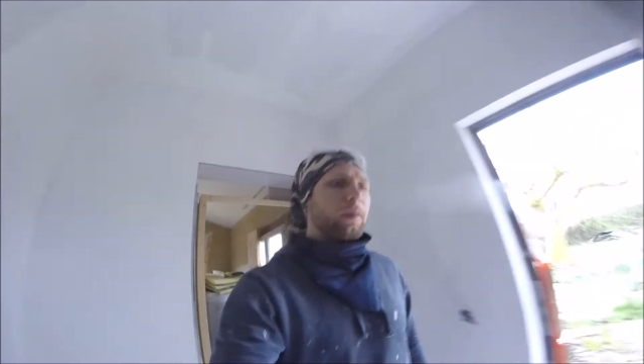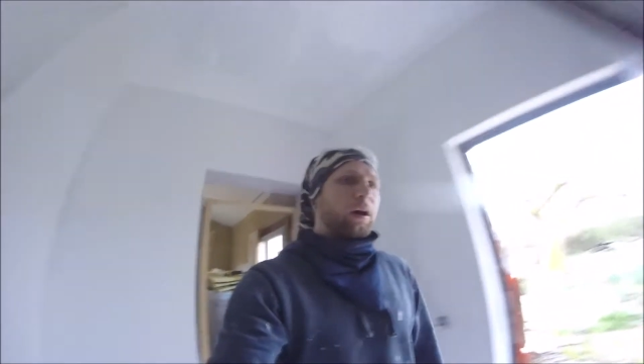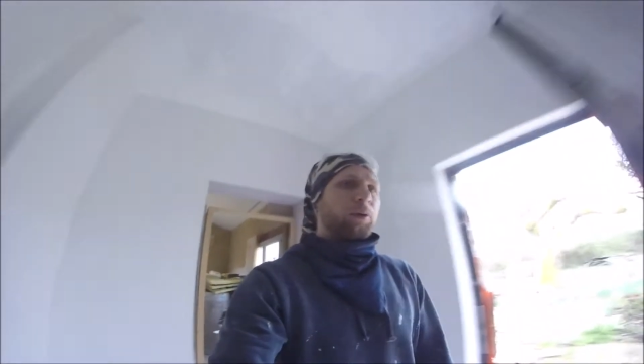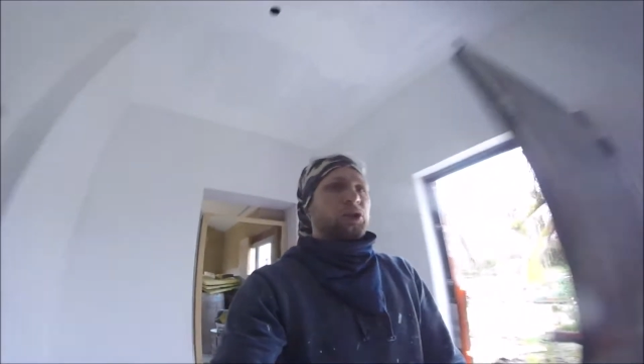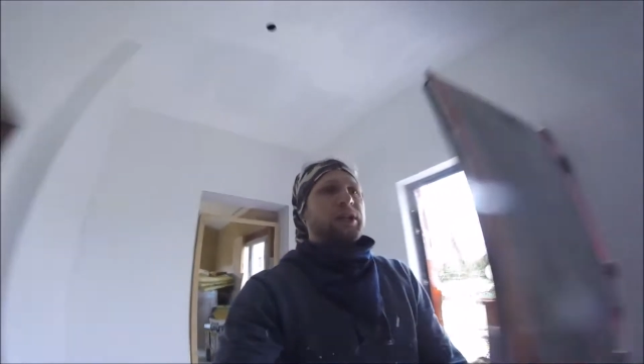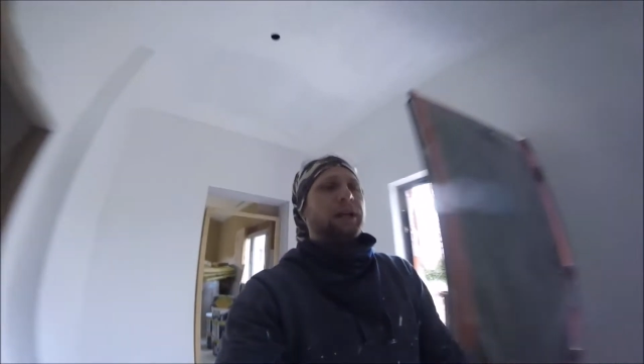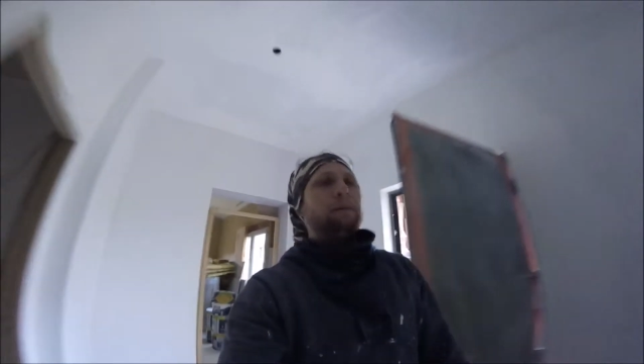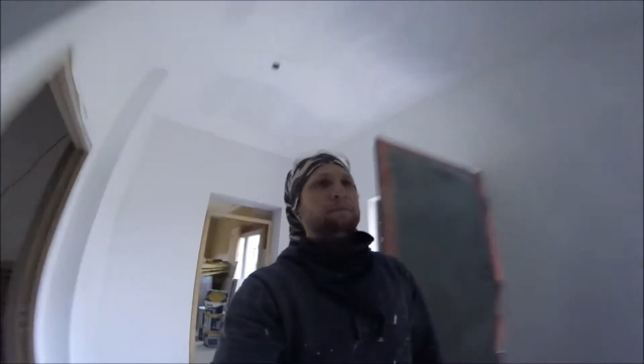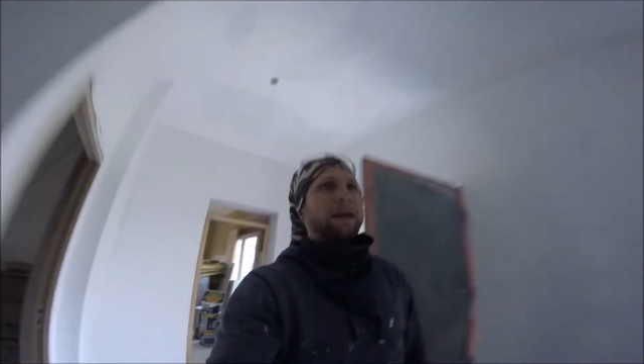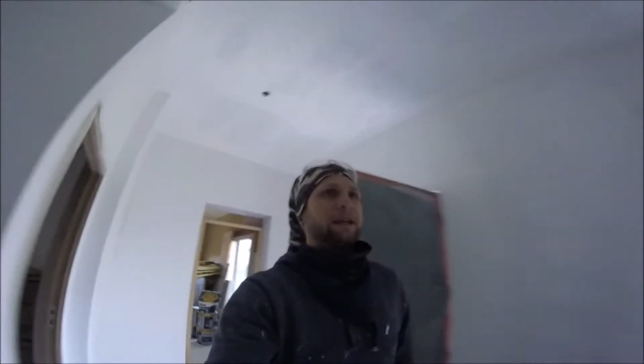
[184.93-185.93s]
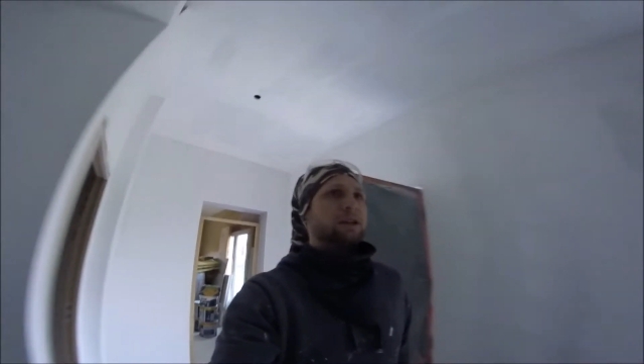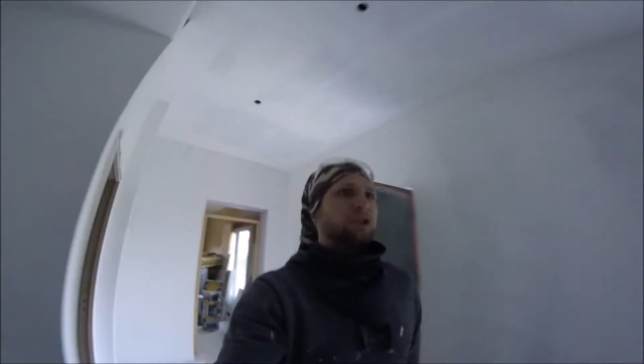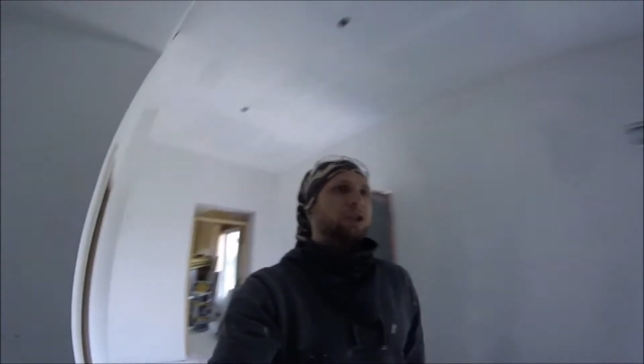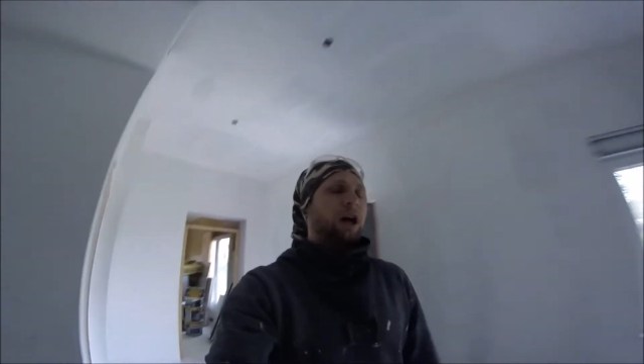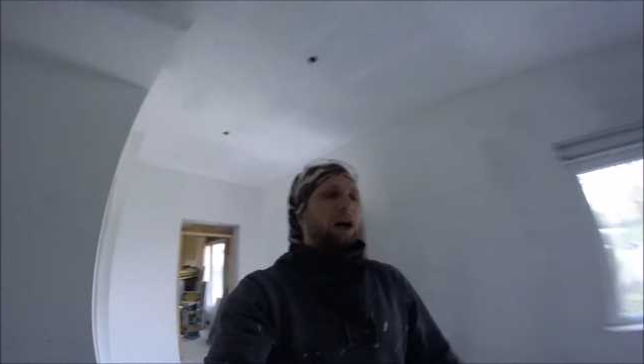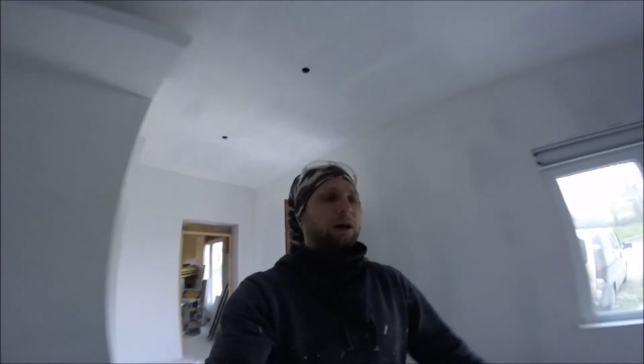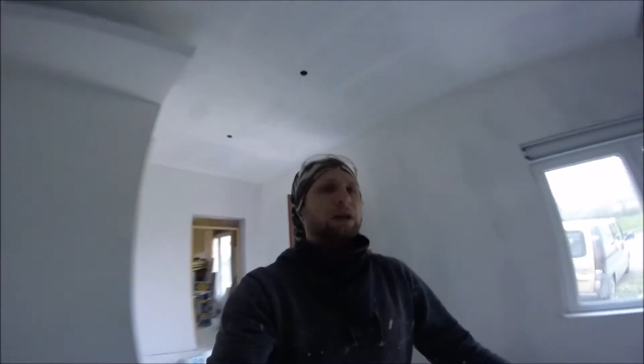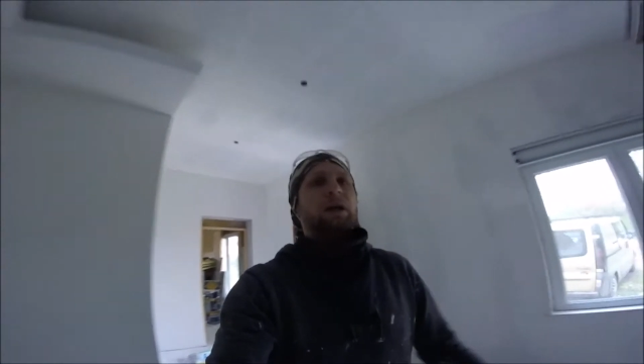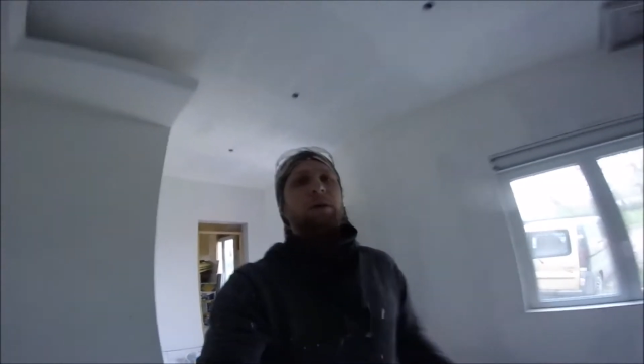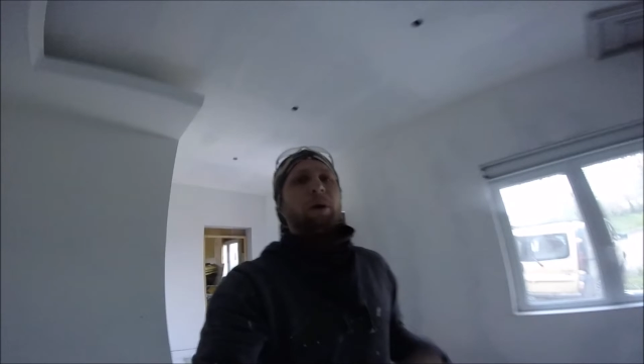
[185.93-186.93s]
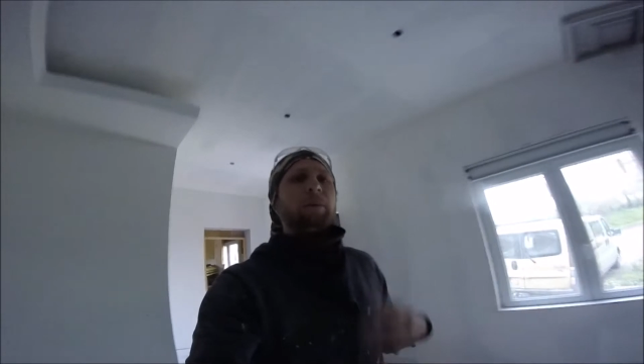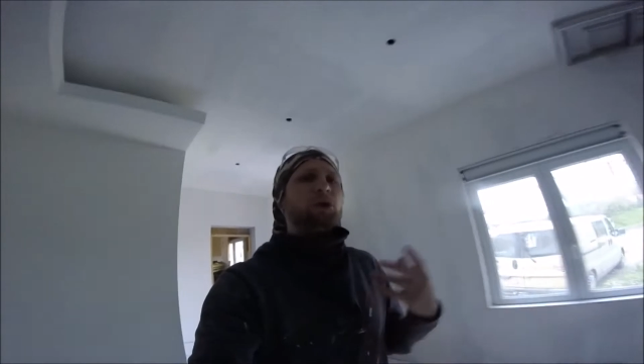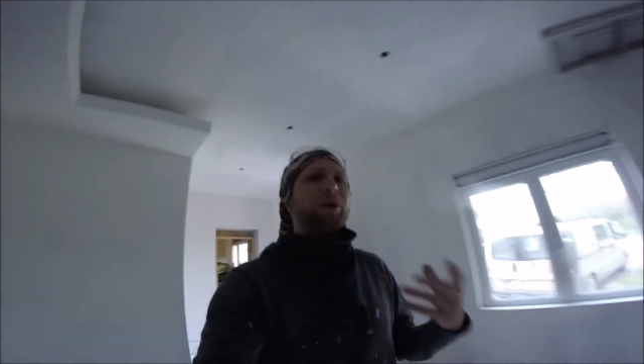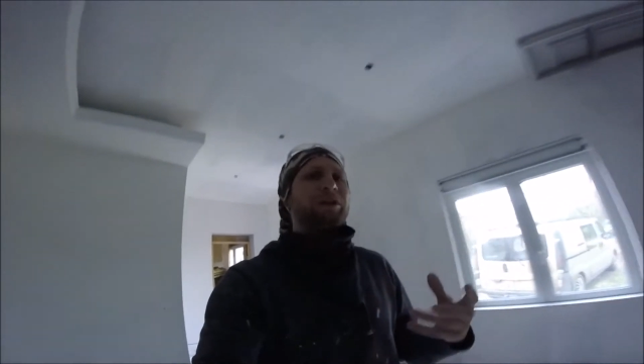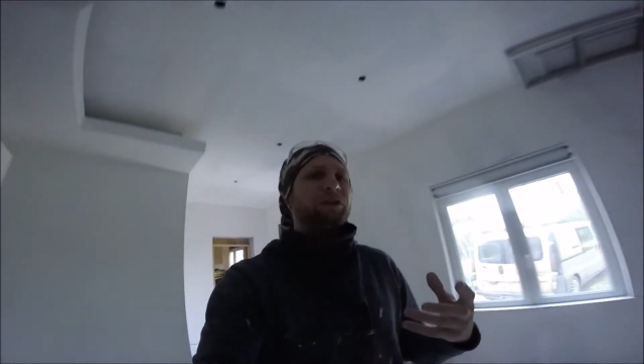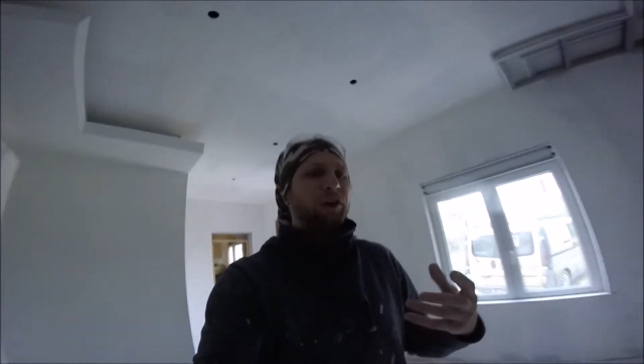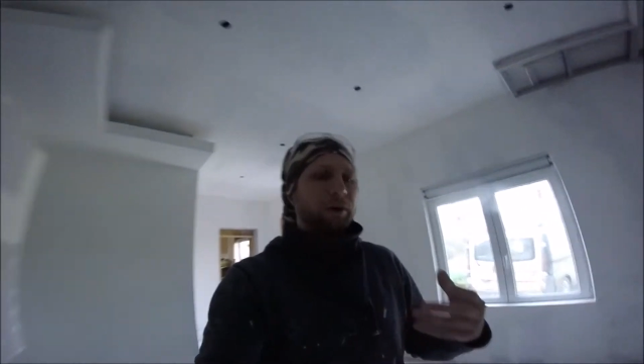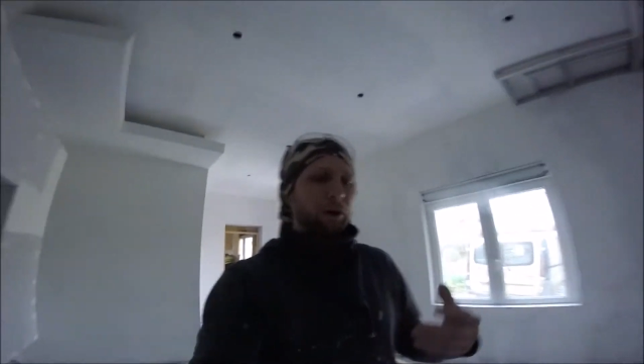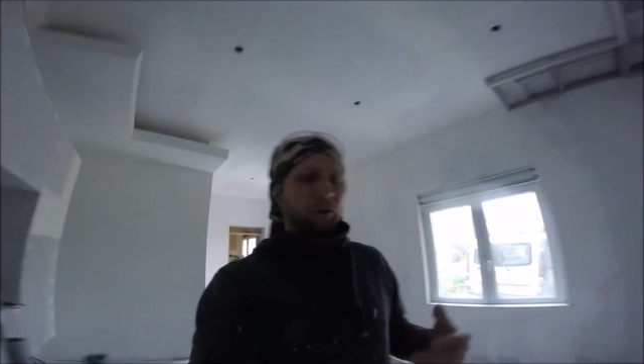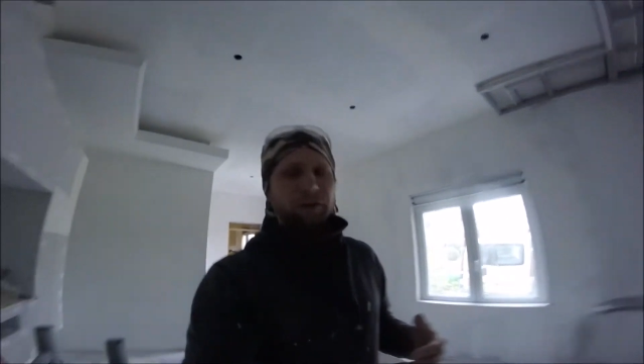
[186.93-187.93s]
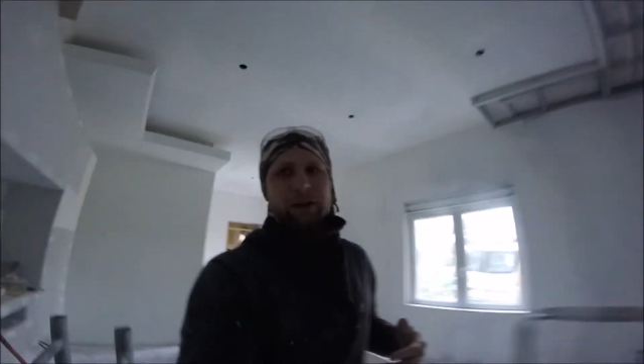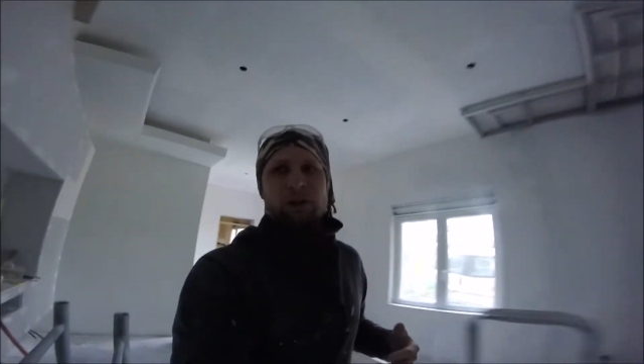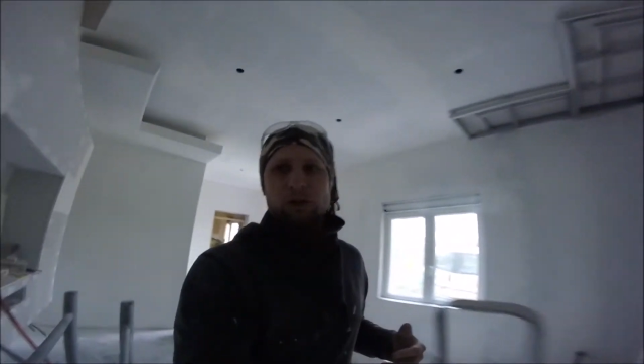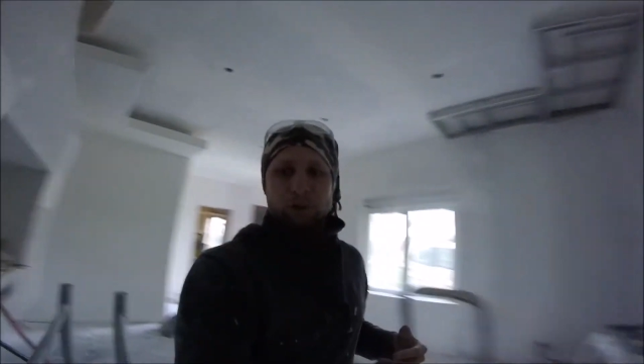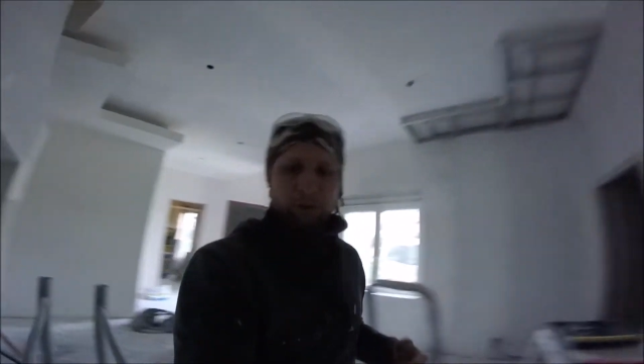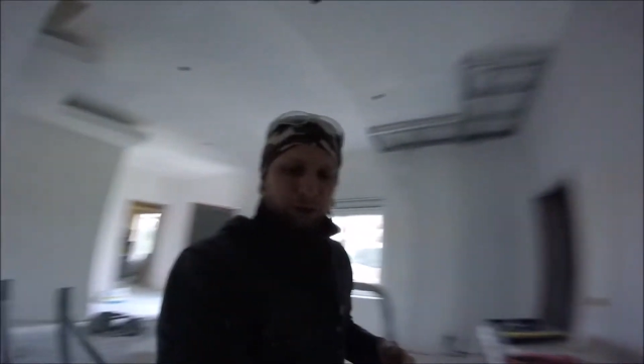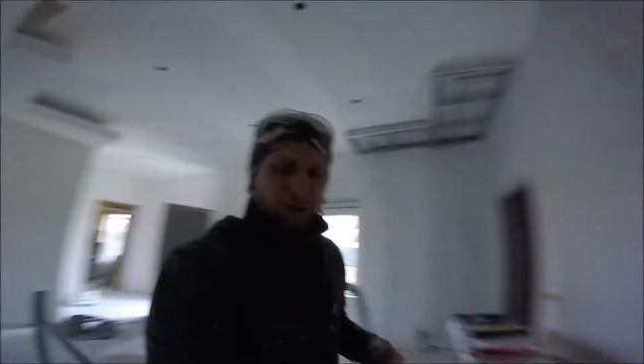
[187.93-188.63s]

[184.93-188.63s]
not saying I'm making a start, but I'm doing a few little things to